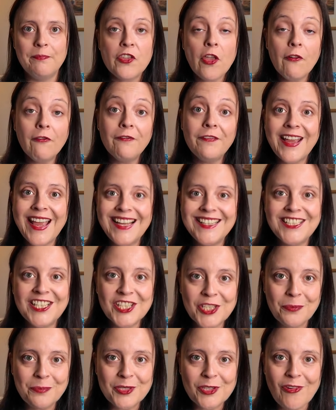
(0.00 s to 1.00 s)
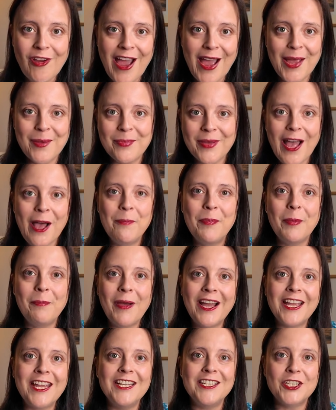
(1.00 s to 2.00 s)
Don't forget to subscribe. I'll be
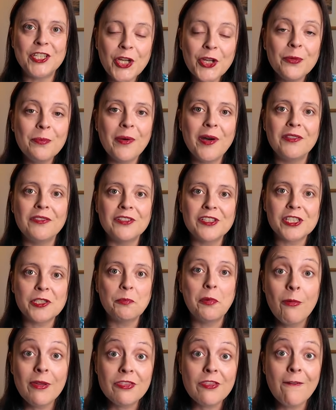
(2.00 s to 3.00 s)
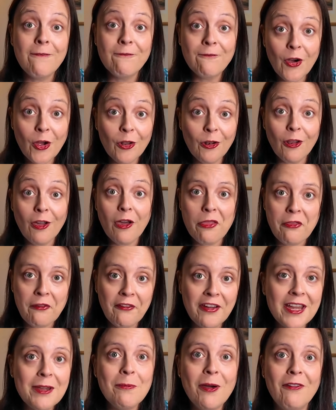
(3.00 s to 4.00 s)
back in 2 months with the full
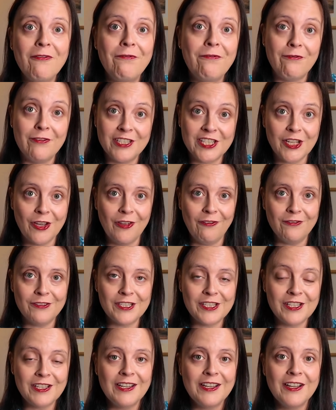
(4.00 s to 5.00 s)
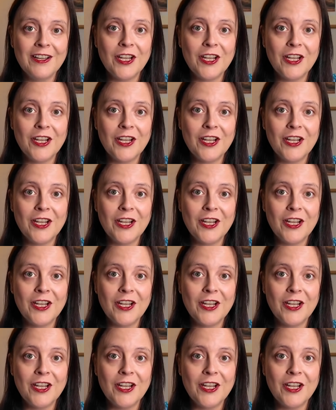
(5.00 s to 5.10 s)
3-month results.